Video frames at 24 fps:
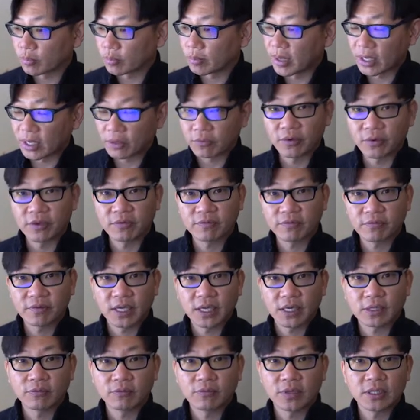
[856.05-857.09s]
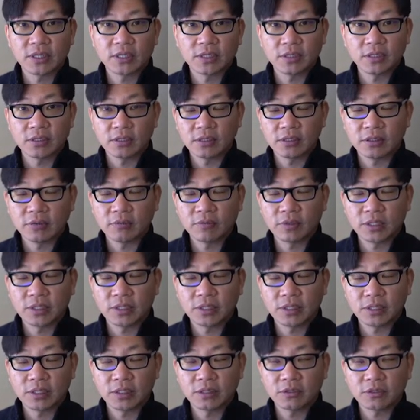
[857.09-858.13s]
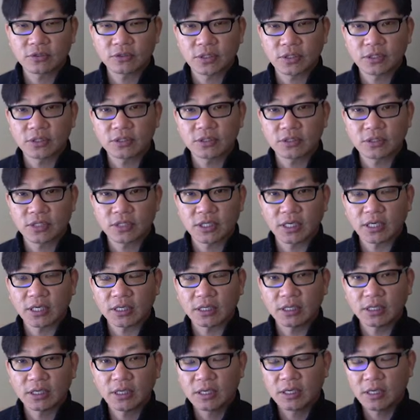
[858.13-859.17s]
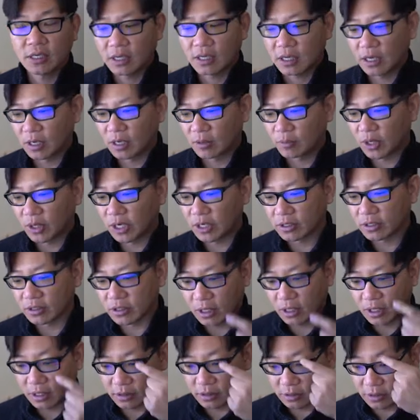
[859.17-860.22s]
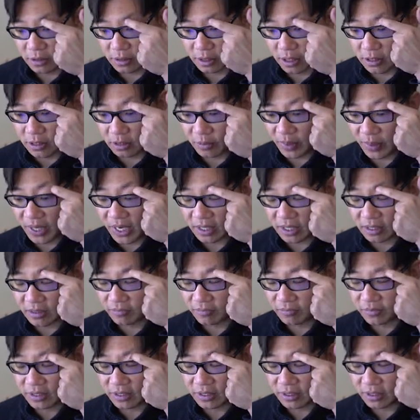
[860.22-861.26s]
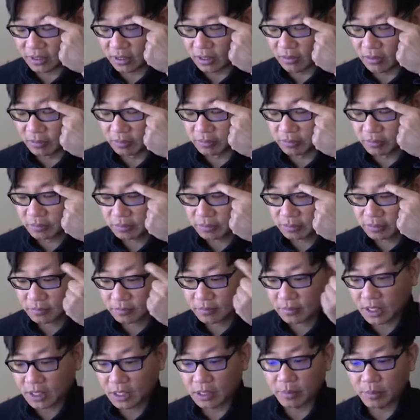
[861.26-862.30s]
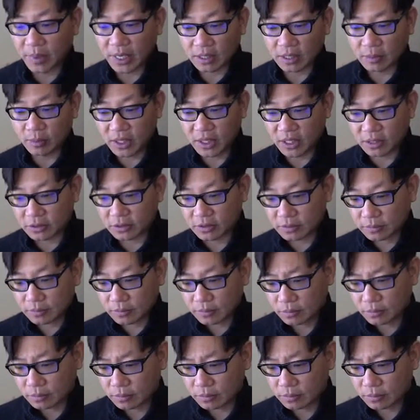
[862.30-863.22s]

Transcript: better reflect what the instructions say on the back of the box.